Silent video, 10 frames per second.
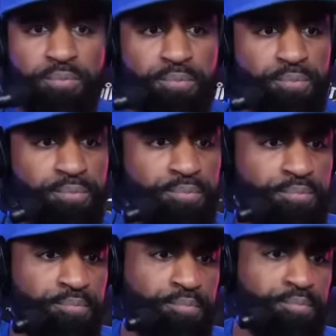
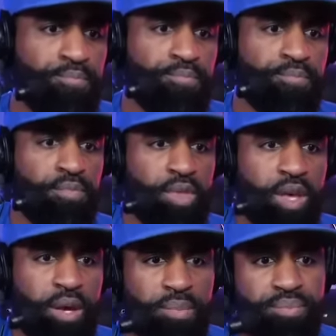
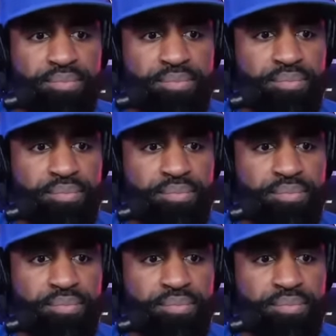The person shown says nothing.